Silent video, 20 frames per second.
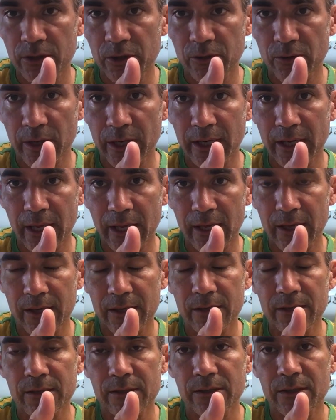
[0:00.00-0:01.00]
your right
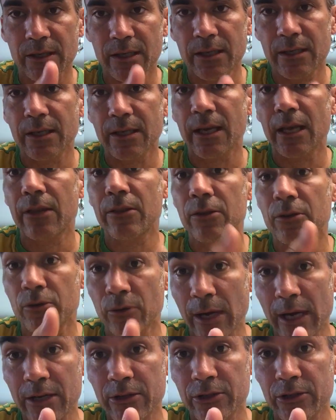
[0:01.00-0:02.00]
hand is going to indicate the
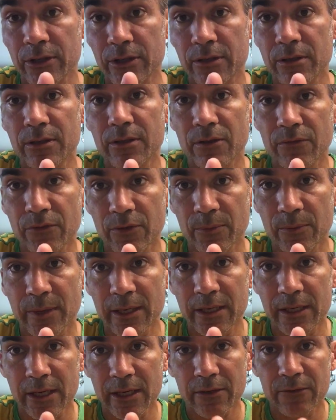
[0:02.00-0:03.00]
direction of the
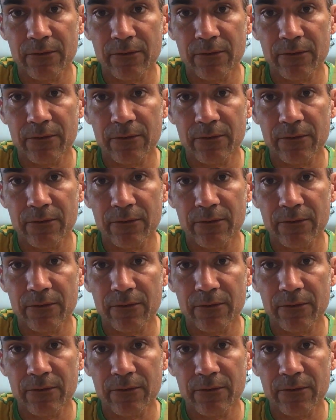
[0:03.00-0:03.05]
magnetic